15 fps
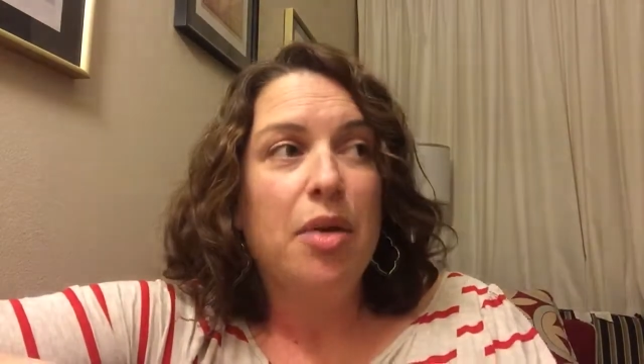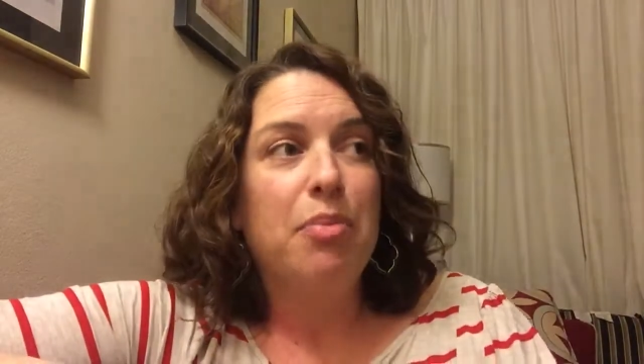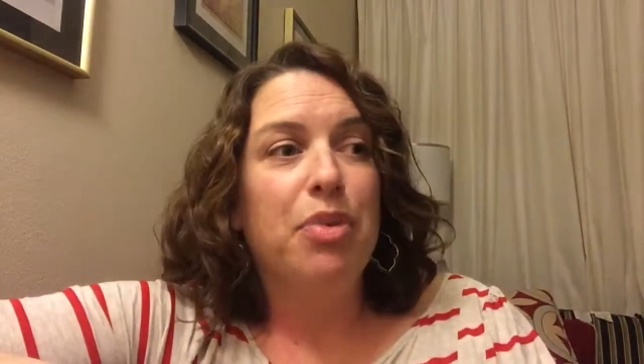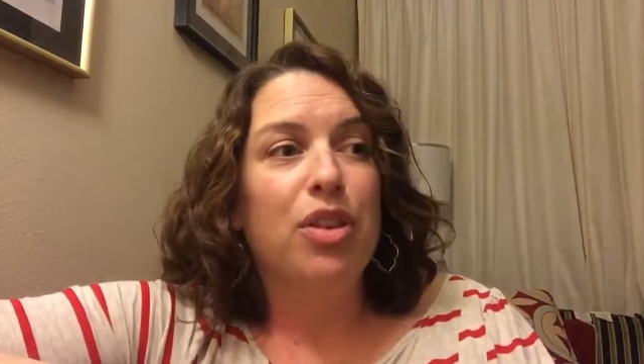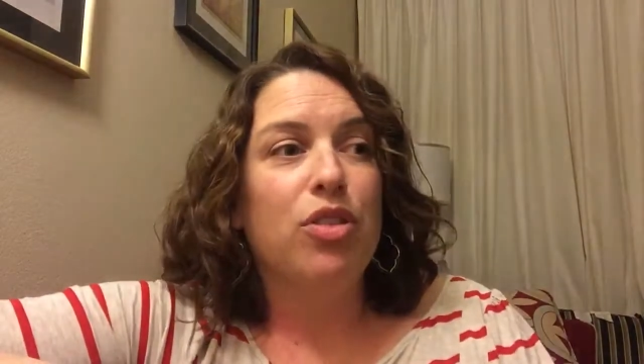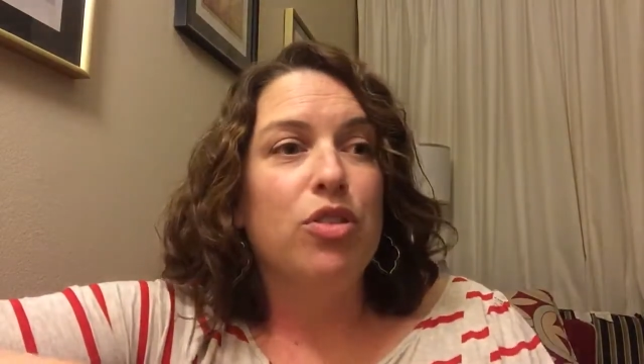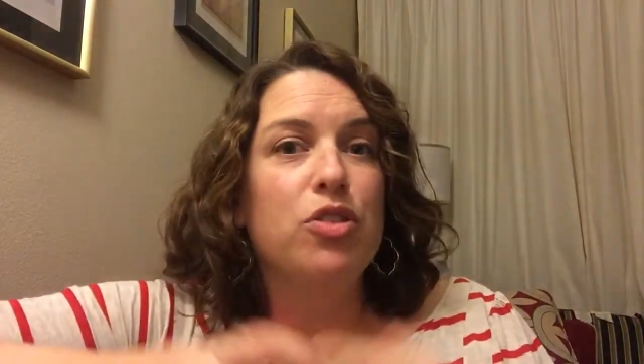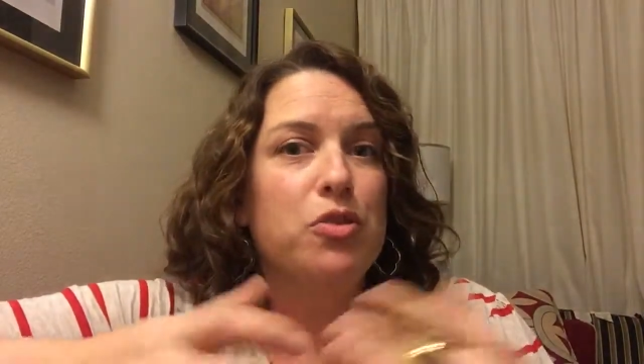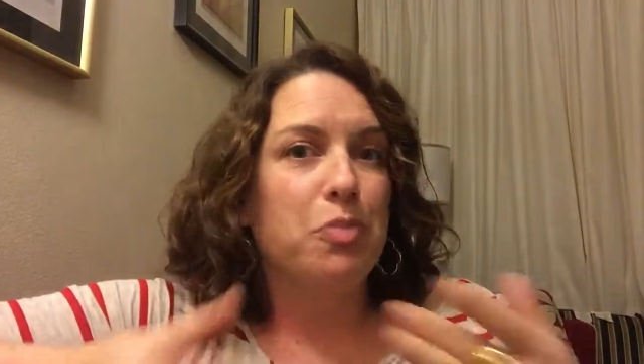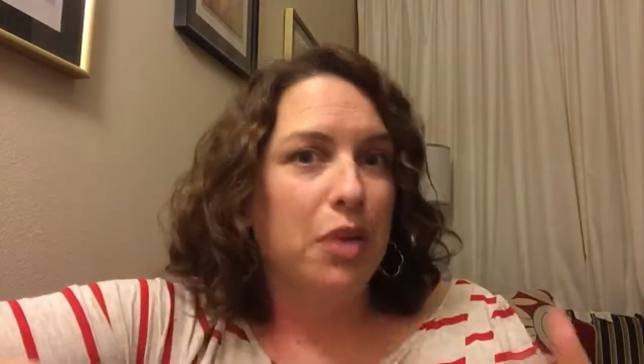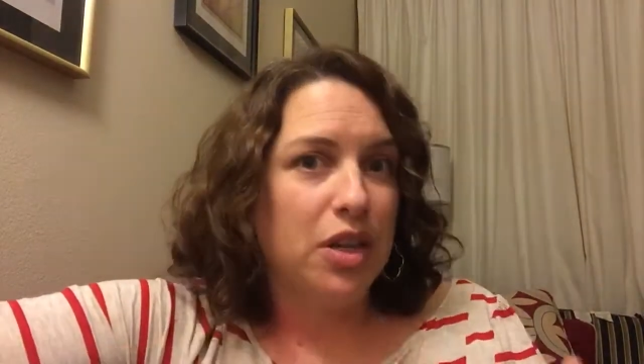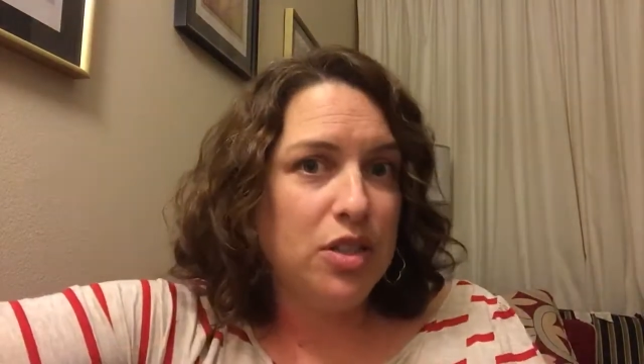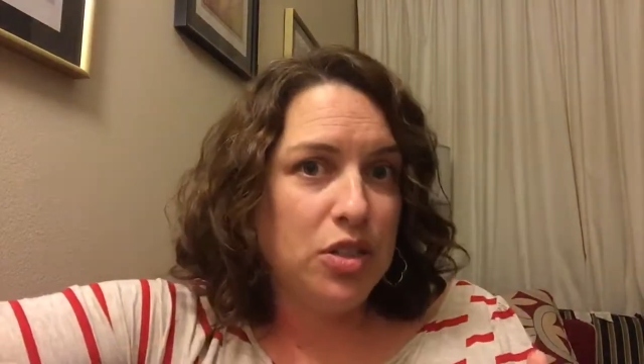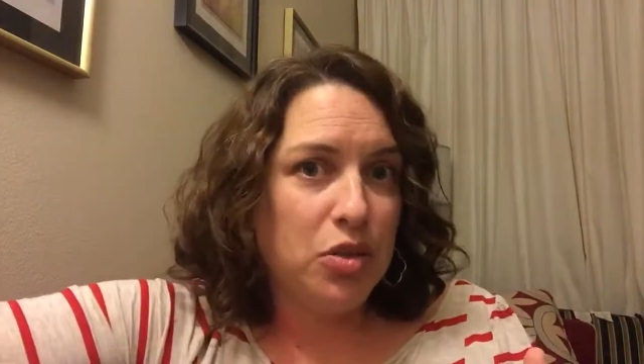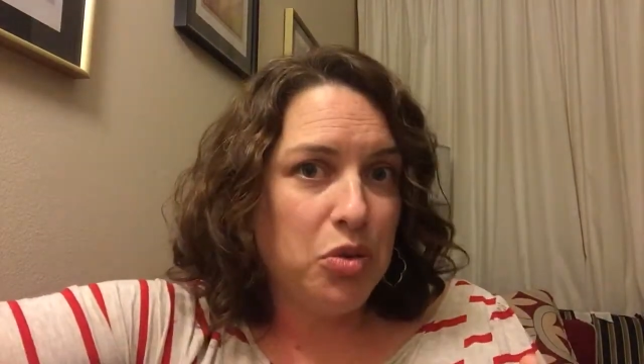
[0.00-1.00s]
But those
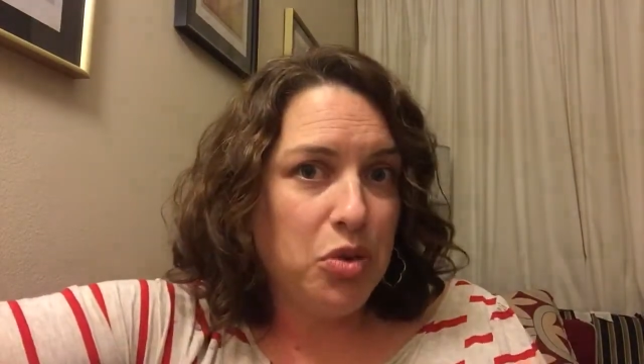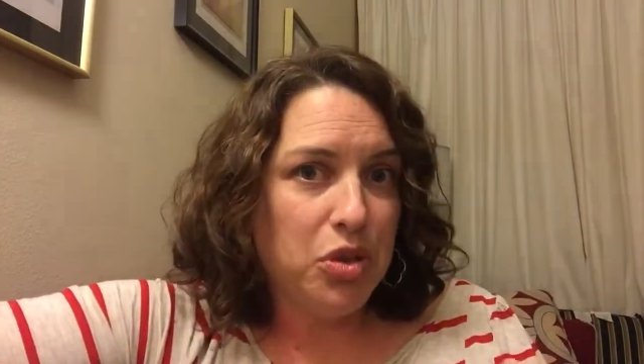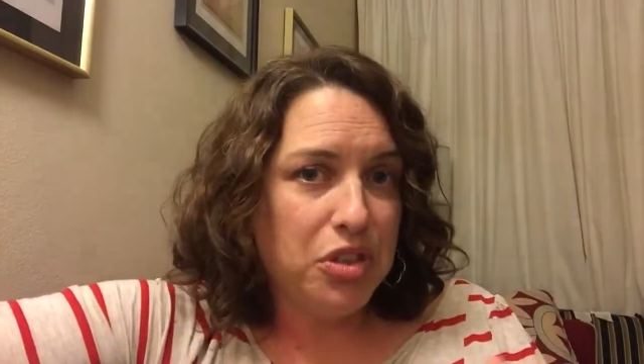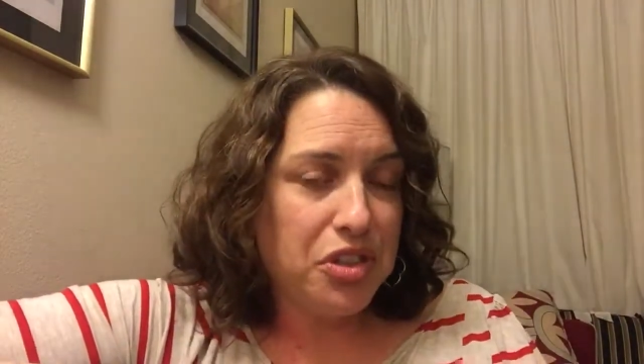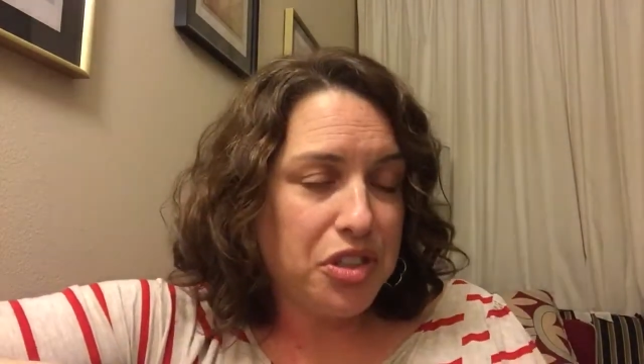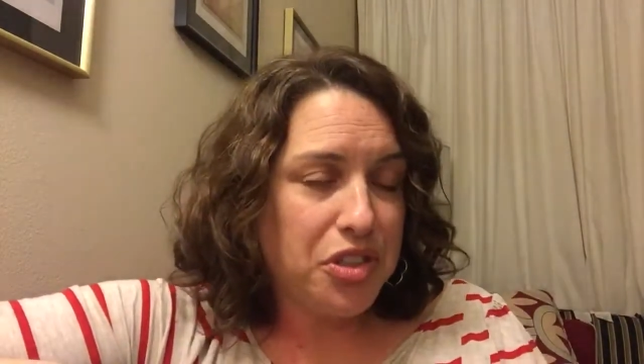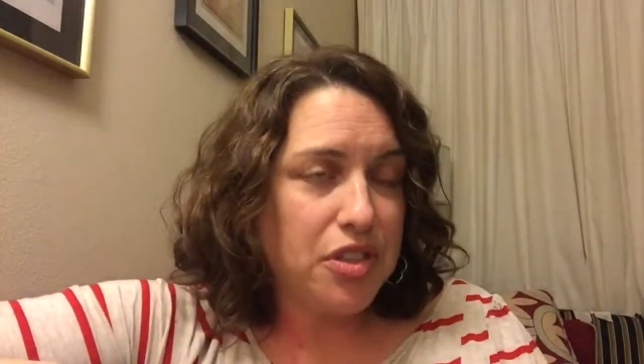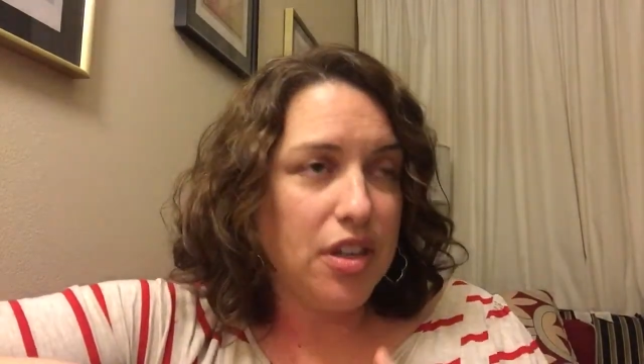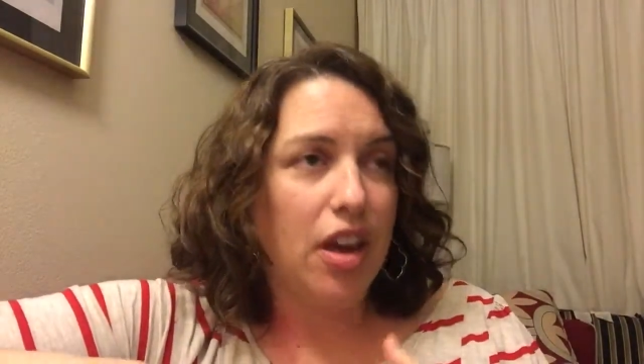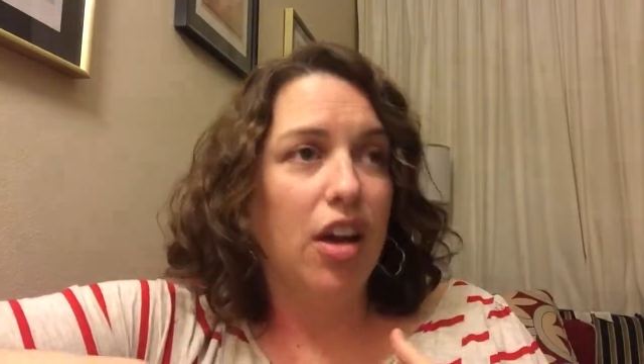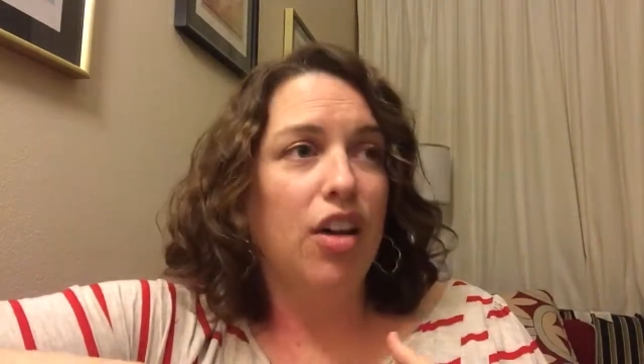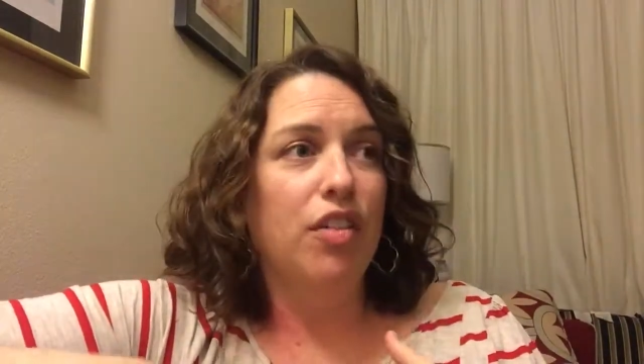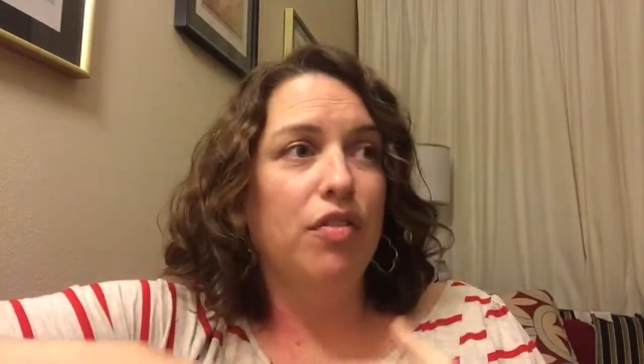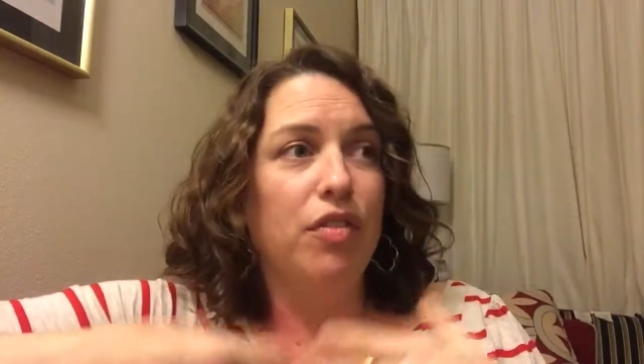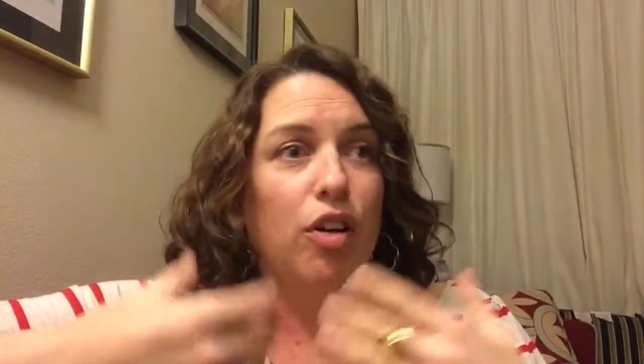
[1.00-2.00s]
bus tours
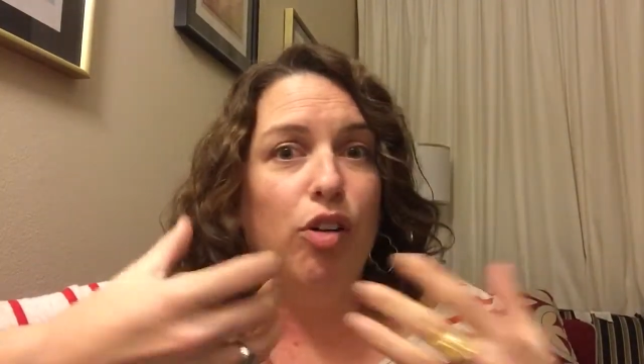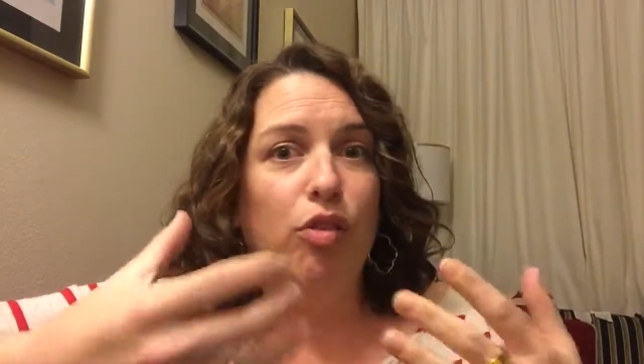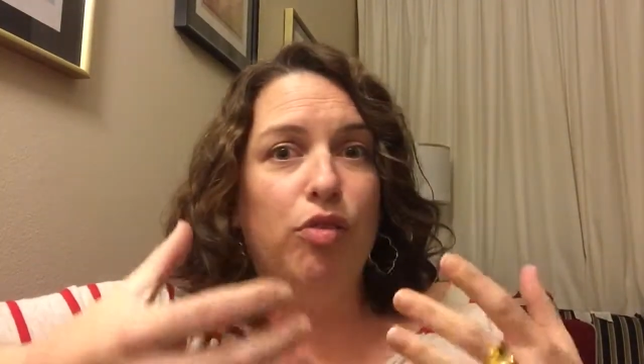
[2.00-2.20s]
of